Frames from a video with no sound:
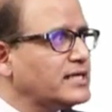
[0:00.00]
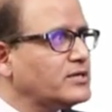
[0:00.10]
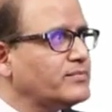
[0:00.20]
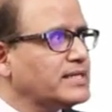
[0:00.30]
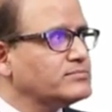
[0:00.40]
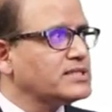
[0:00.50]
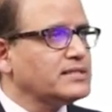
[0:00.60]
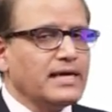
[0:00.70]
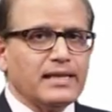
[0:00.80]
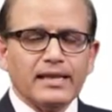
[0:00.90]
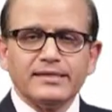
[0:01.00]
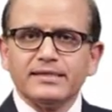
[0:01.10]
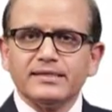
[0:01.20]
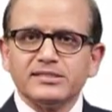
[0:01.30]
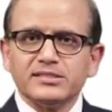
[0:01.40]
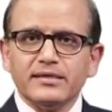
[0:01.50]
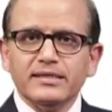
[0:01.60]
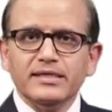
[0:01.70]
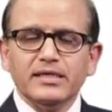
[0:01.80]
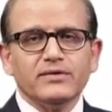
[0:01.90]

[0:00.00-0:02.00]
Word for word: then it becomes an analytical study.